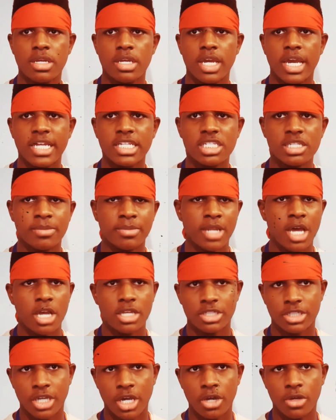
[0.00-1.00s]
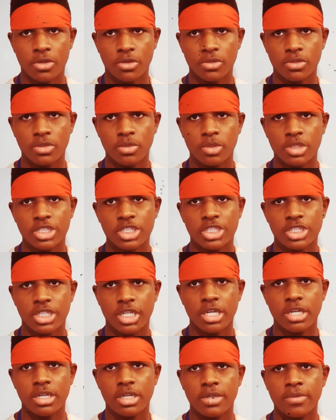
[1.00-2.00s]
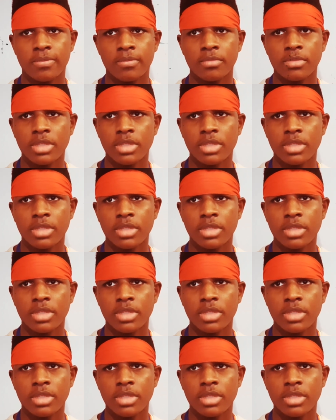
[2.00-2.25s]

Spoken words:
and some lost gold, which is good,